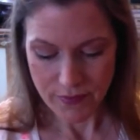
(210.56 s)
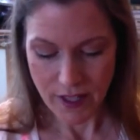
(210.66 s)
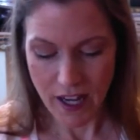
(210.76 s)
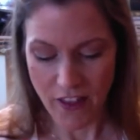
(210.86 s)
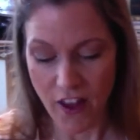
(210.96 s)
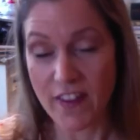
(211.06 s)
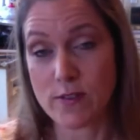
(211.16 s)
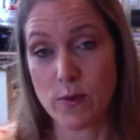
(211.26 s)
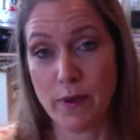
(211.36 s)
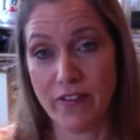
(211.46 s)
And I thought
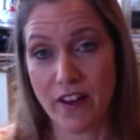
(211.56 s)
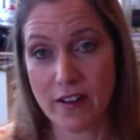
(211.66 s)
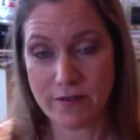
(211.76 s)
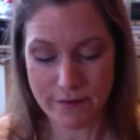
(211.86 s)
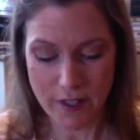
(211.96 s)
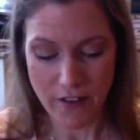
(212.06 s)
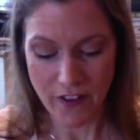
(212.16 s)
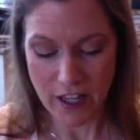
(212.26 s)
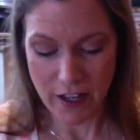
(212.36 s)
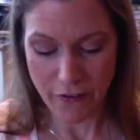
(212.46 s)
this would be fun, a
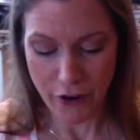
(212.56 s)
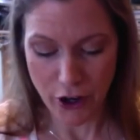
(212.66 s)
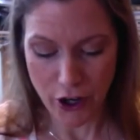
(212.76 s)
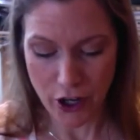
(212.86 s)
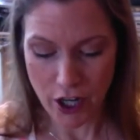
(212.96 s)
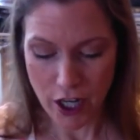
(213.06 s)
fun gift for her.